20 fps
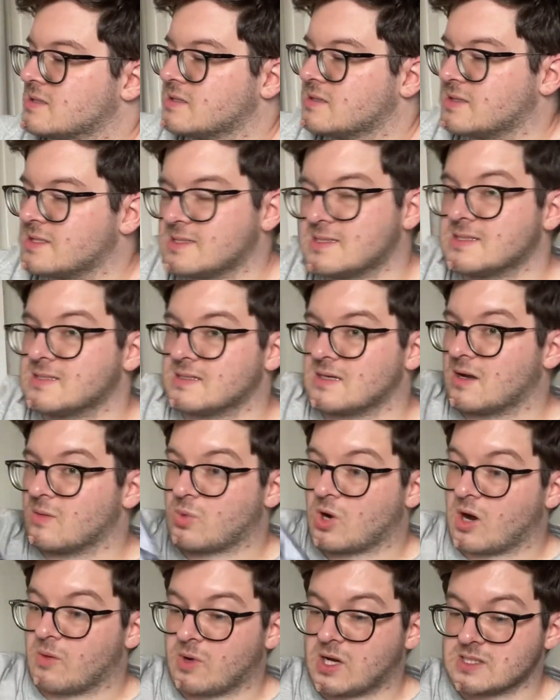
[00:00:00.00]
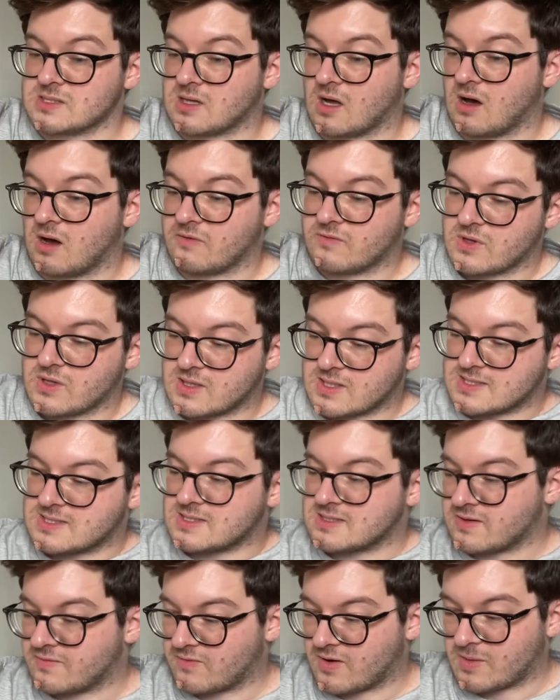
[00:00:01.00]
this isn't a Primark scarf. This is
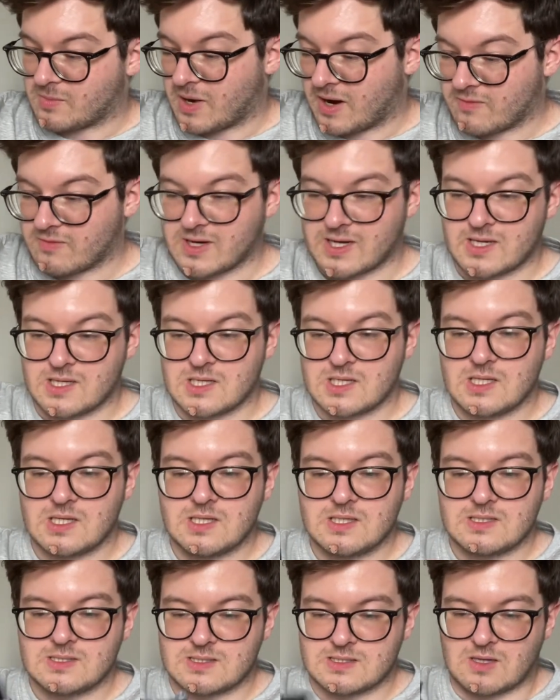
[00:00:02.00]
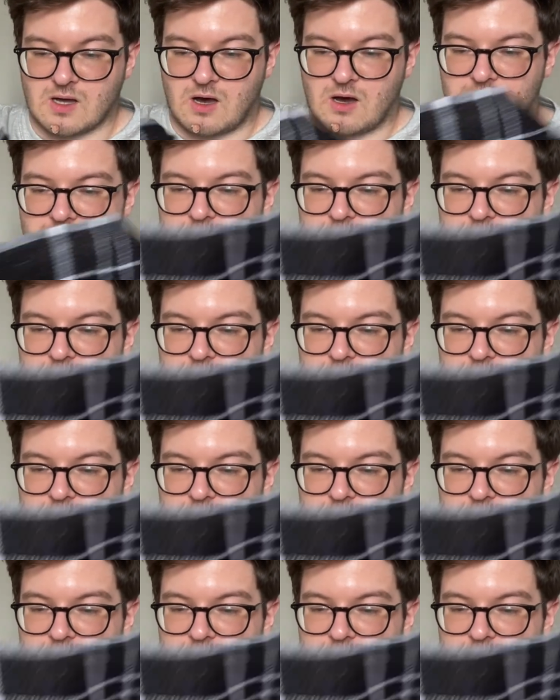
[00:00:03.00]
a Fred Perry scarf,